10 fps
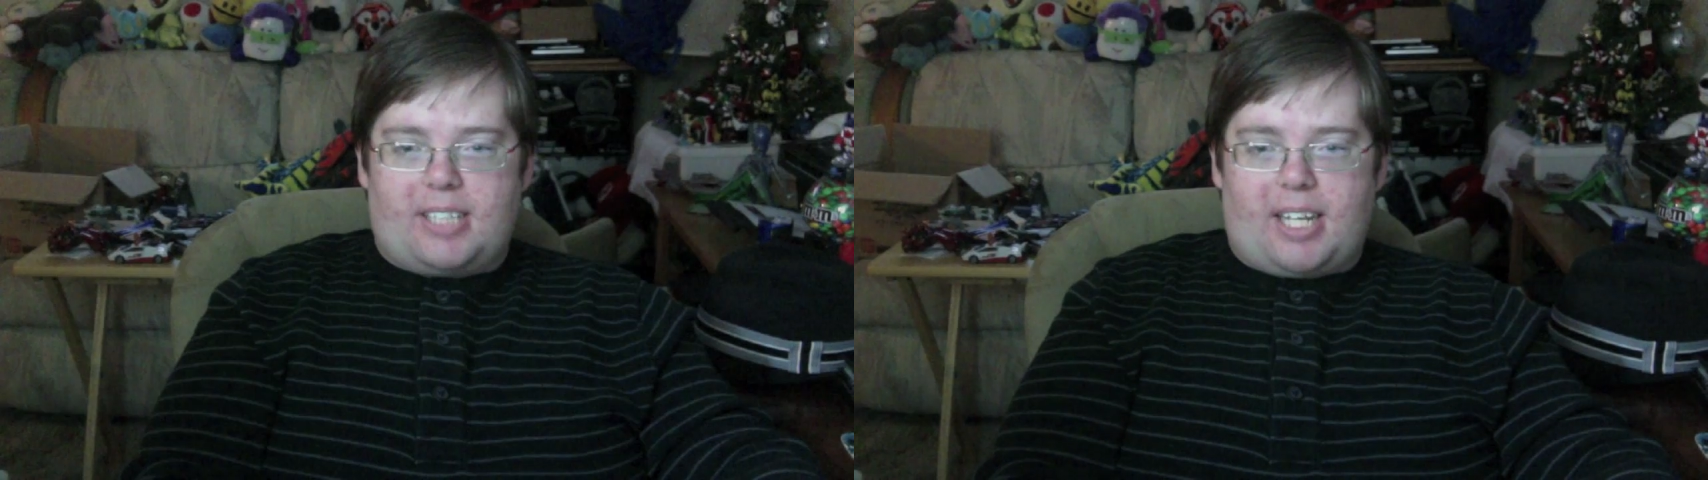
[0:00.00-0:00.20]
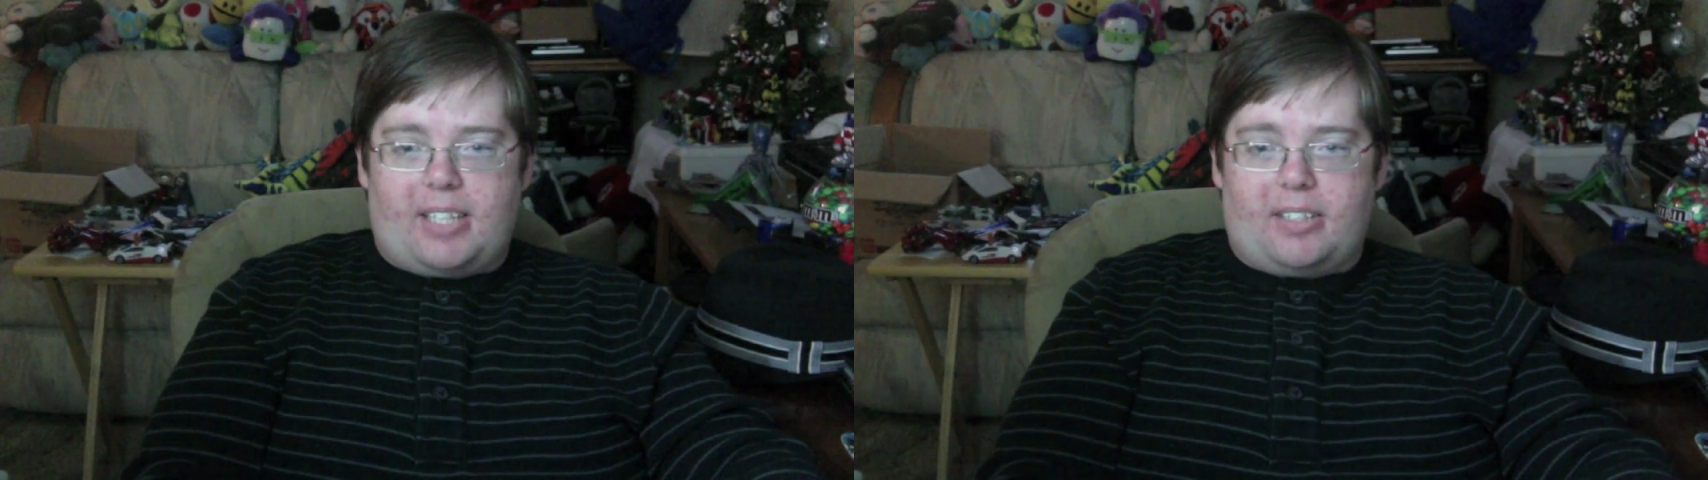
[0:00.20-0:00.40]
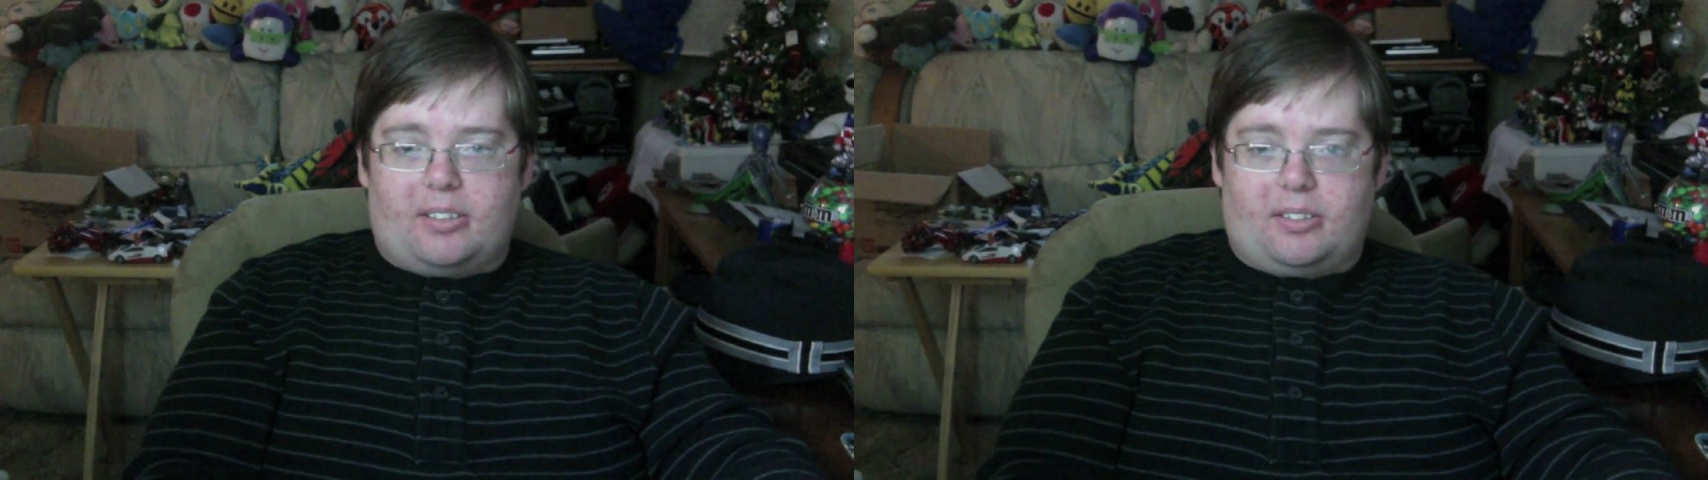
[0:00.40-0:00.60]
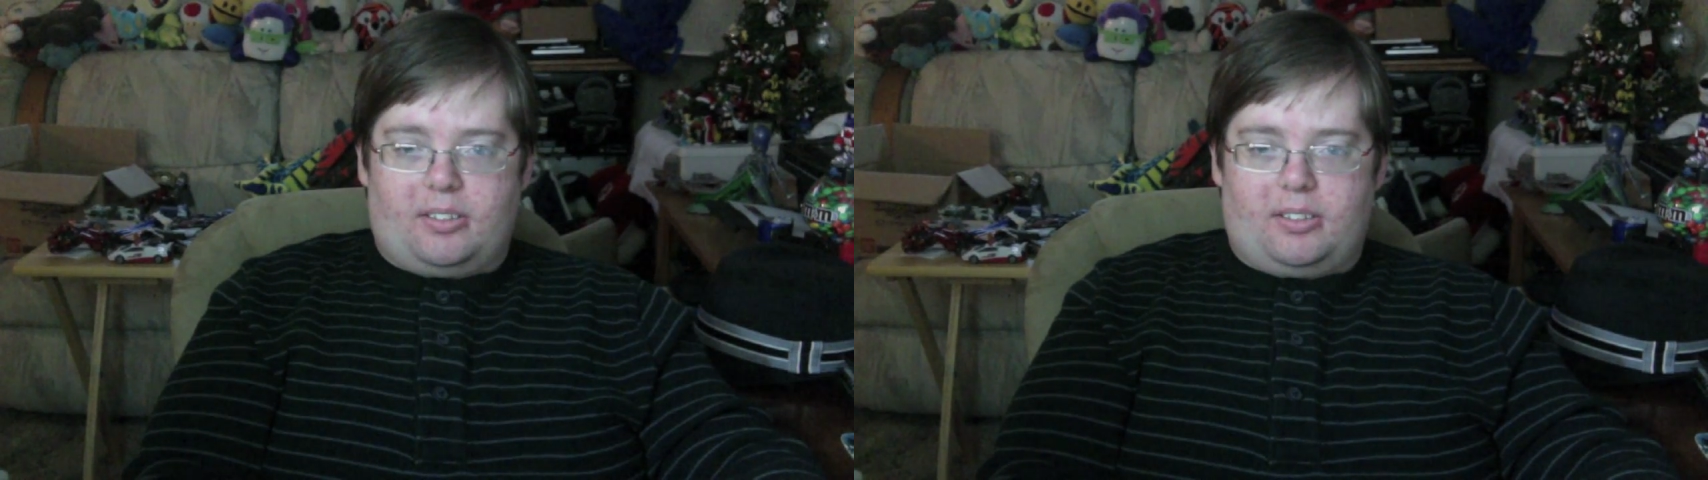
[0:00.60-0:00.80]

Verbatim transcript: Daniel,